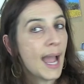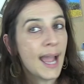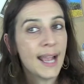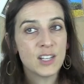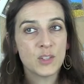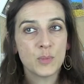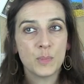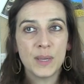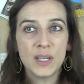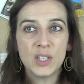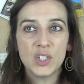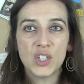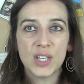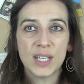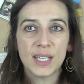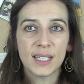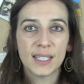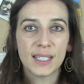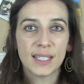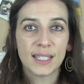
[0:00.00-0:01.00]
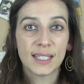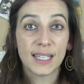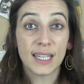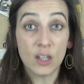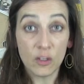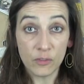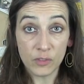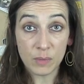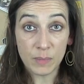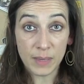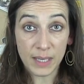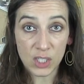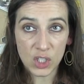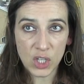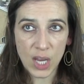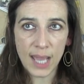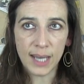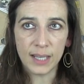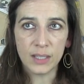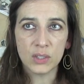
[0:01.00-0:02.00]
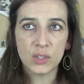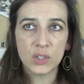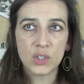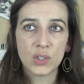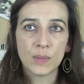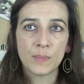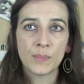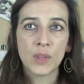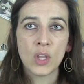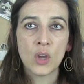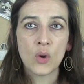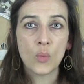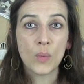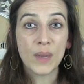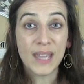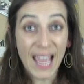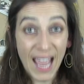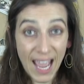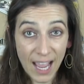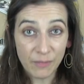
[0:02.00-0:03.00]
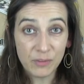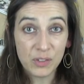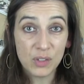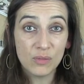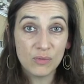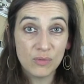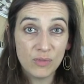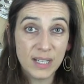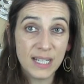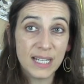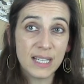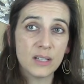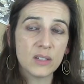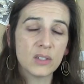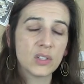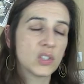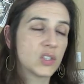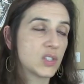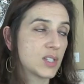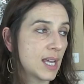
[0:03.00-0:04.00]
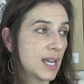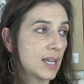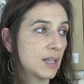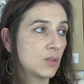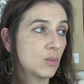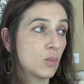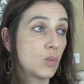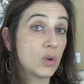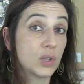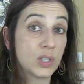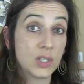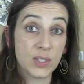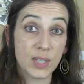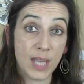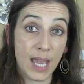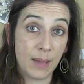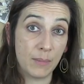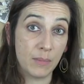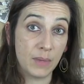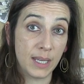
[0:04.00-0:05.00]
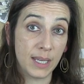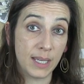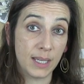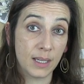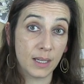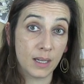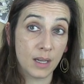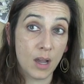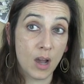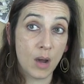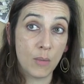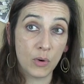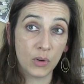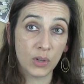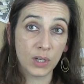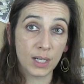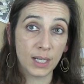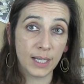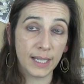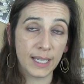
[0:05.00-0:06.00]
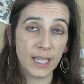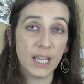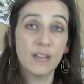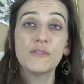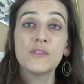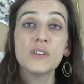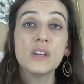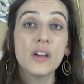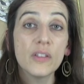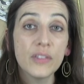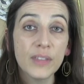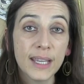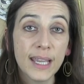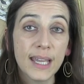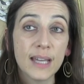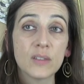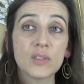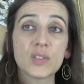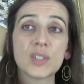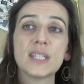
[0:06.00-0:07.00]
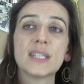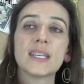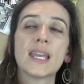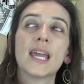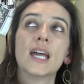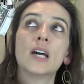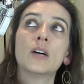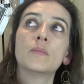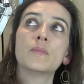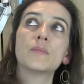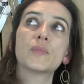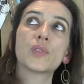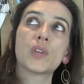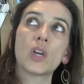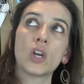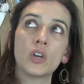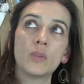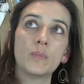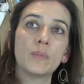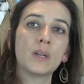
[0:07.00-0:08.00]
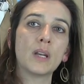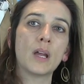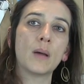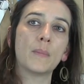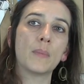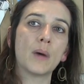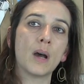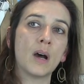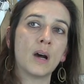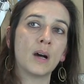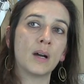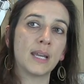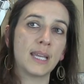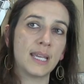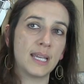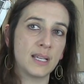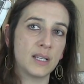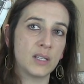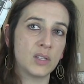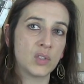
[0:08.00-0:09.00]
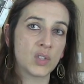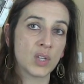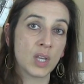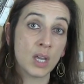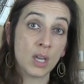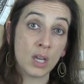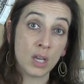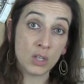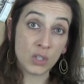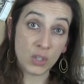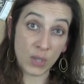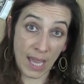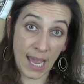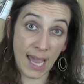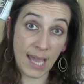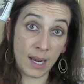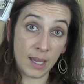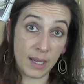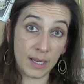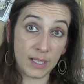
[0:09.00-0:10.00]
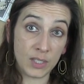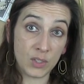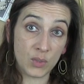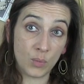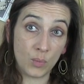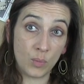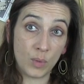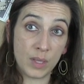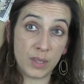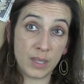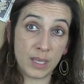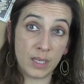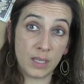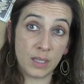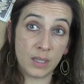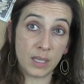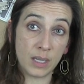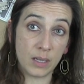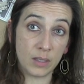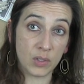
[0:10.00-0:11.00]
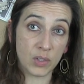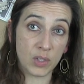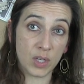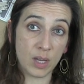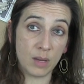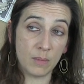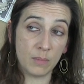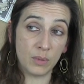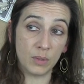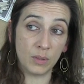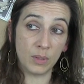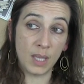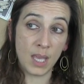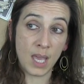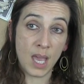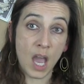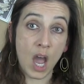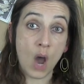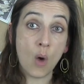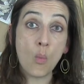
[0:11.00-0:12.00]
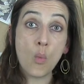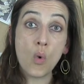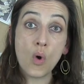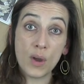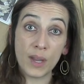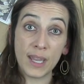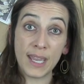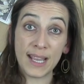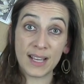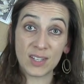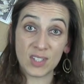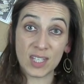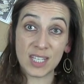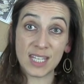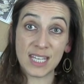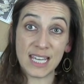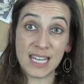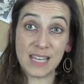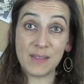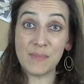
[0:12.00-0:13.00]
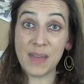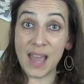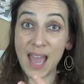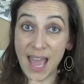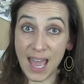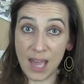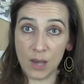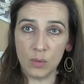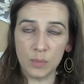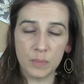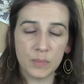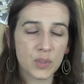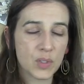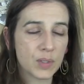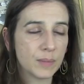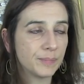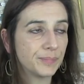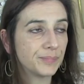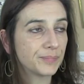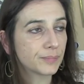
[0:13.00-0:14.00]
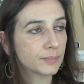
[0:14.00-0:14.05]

As pitching can often be a challenge, we have to really understand what is happening harmonically. If nothing else, it helps open up our ears to allies within the ensemble, and working as a team helps.